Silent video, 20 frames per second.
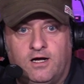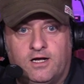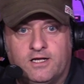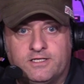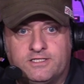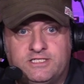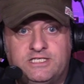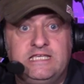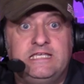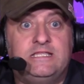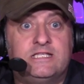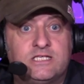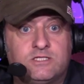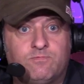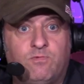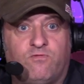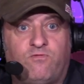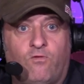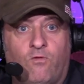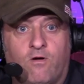seen this
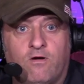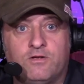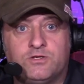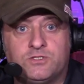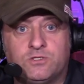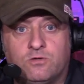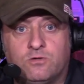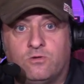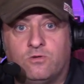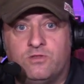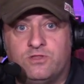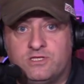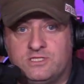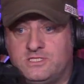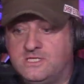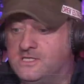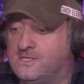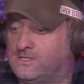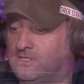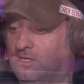before, so this
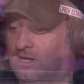is